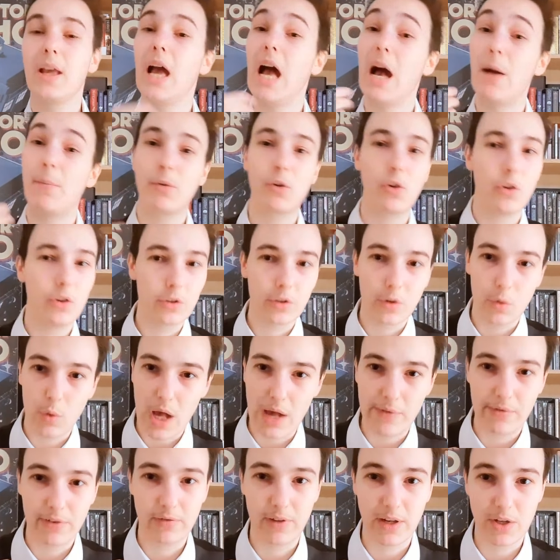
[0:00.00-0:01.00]
I'm gonna go
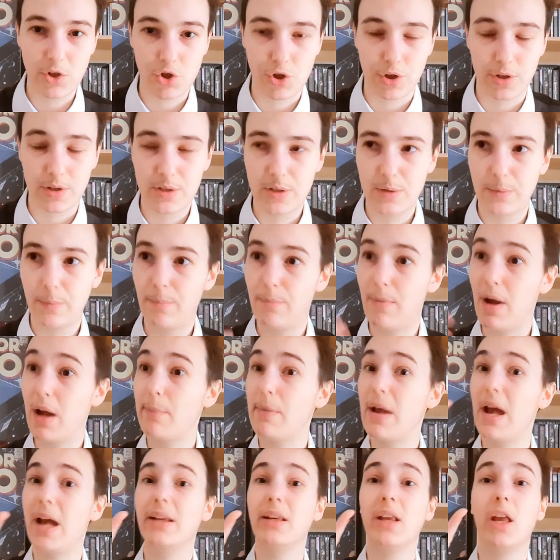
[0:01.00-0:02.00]
have adventures. My
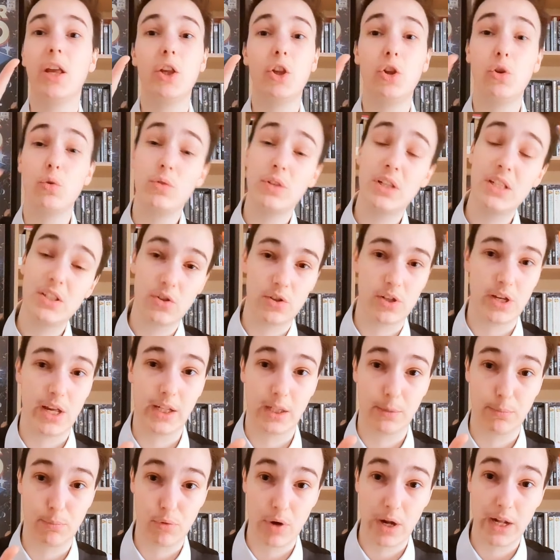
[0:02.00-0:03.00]
man, you need to take
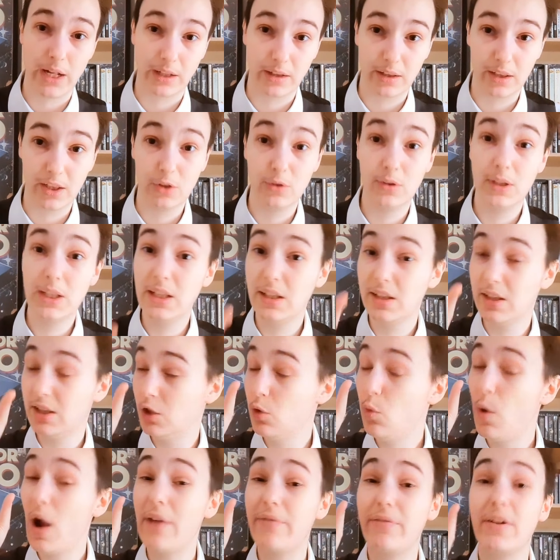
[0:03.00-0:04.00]
a break. You need you
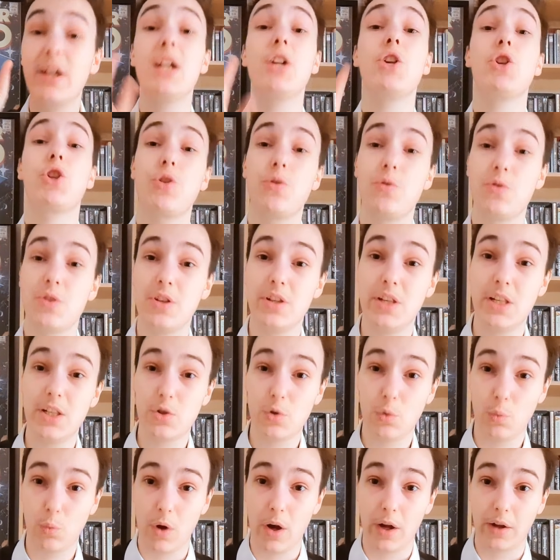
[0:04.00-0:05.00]
have issues you need
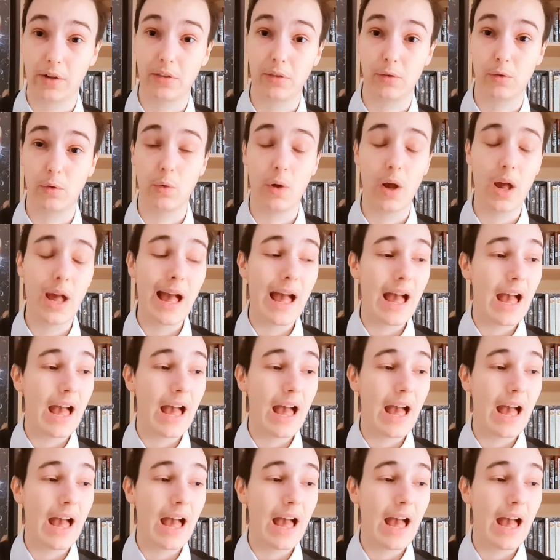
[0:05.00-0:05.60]
to work through.